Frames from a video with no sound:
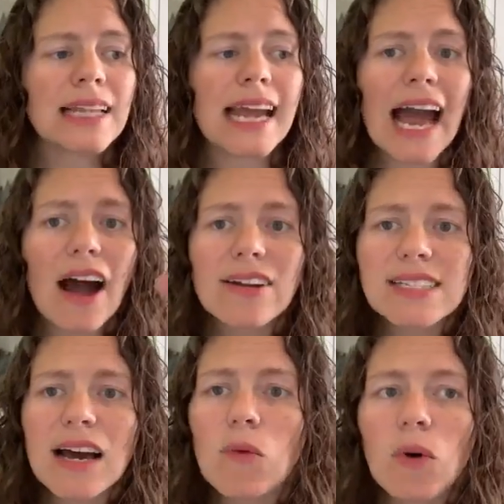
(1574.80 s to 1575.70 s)
Like, how
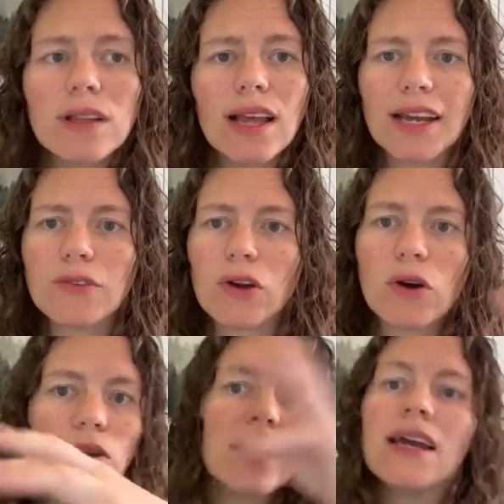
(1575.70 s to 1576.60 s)
does that one line of
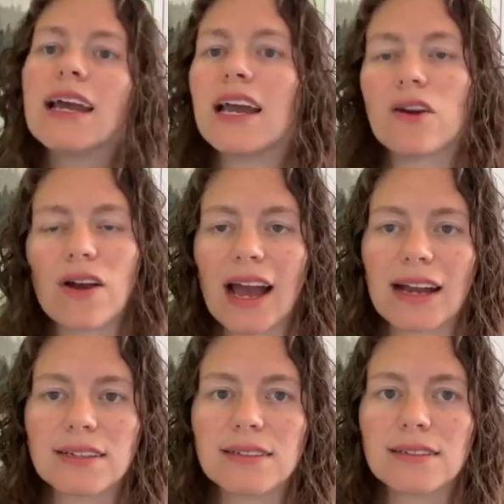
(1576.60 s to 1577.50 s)
code
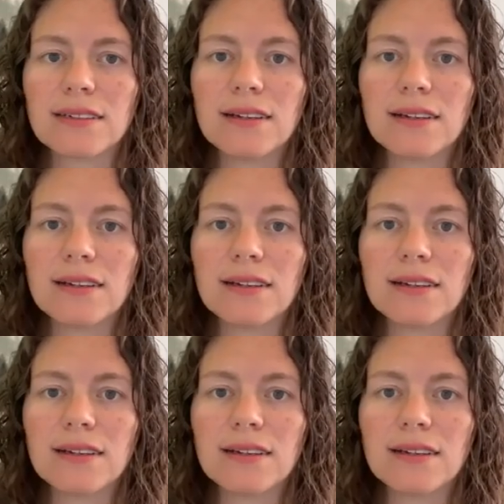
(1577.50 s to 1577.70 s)
interact?